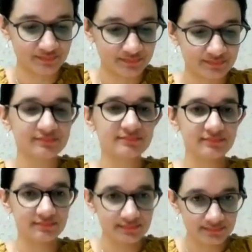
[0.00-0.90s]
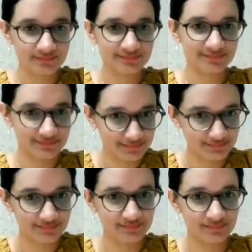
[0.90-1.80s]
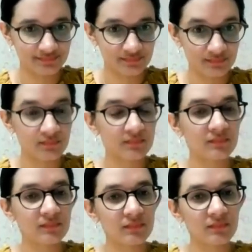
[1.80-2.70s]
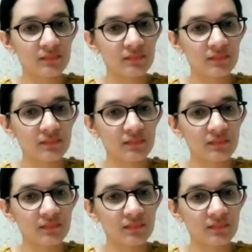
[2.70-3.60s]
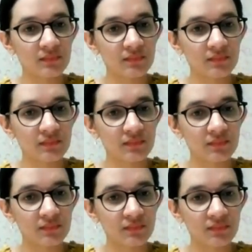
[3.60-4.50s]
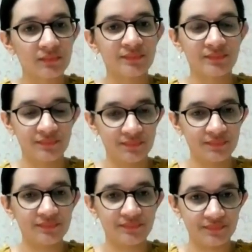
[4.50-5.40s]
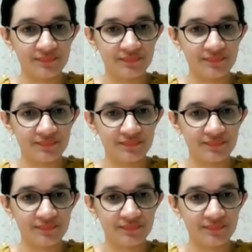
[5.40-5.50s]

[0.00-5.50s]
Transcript: This person isn't speaking.